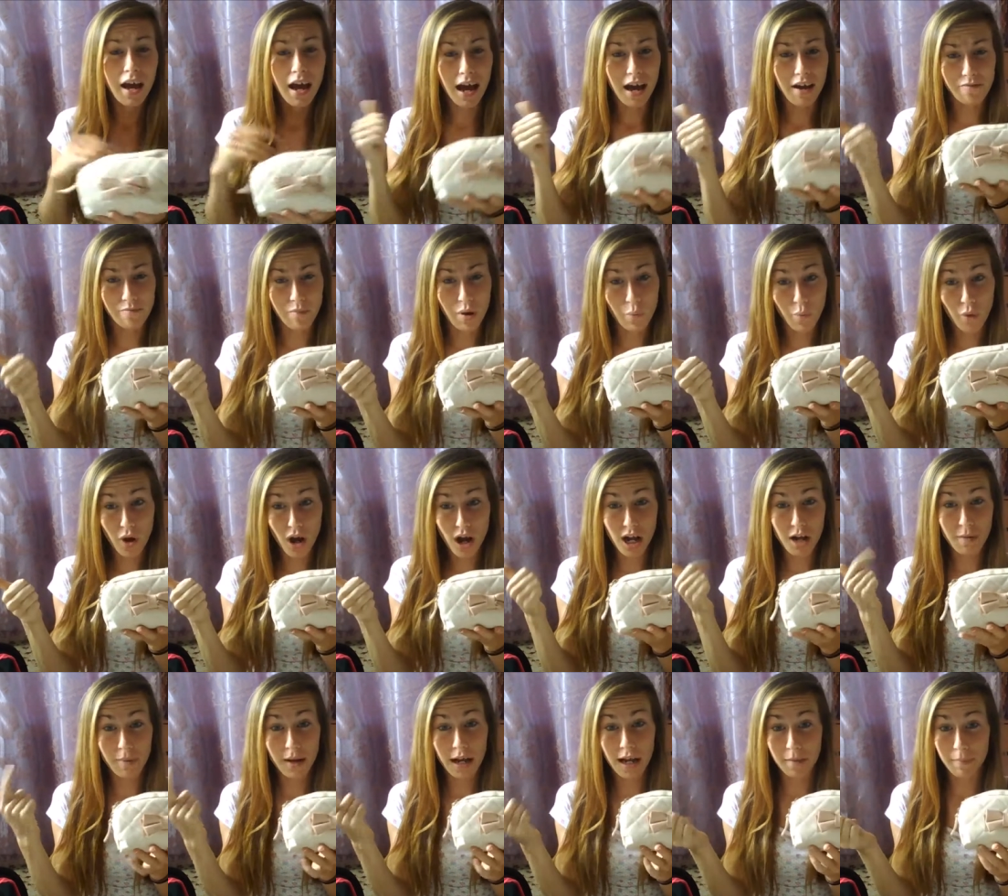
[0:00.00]
I have my
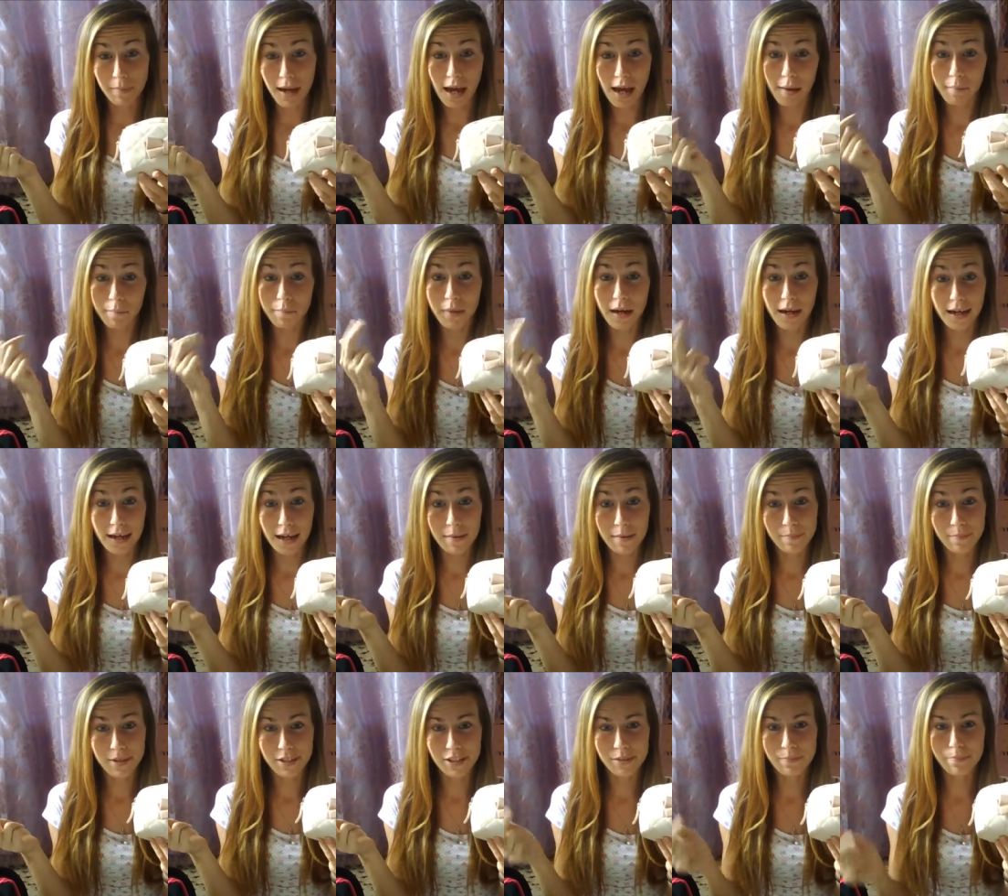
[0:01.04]
work bag, my handbag
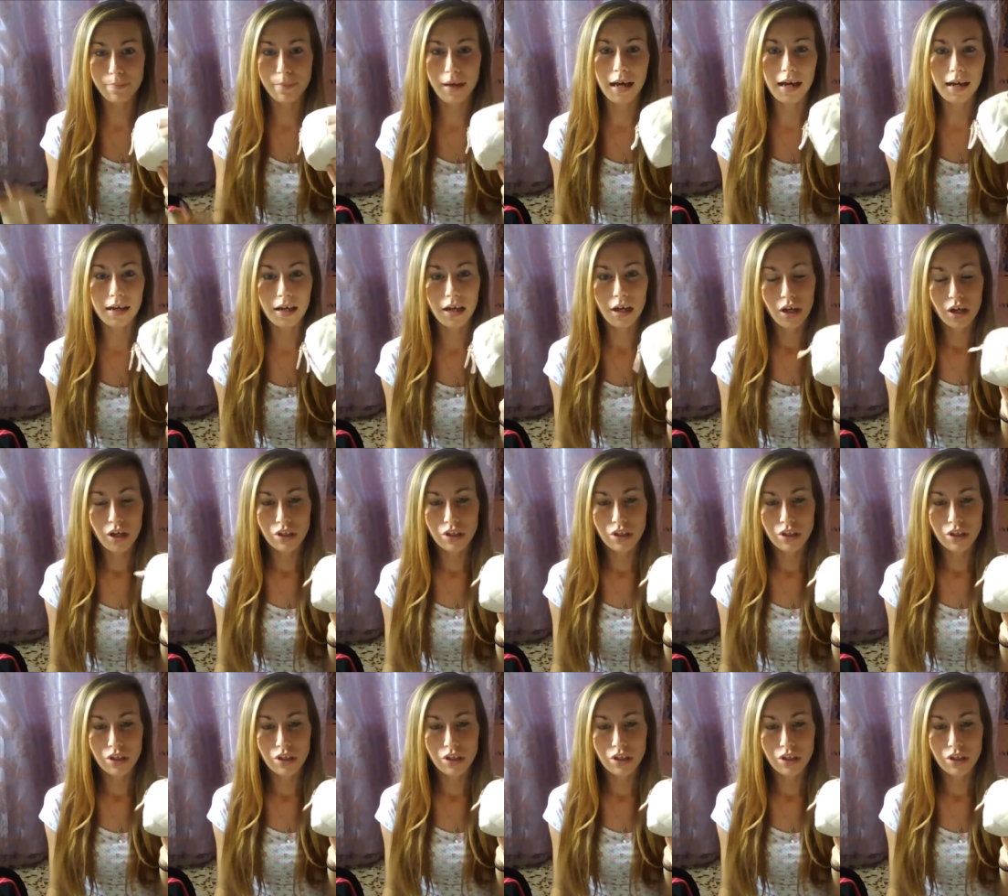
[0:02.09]
and my gym bag.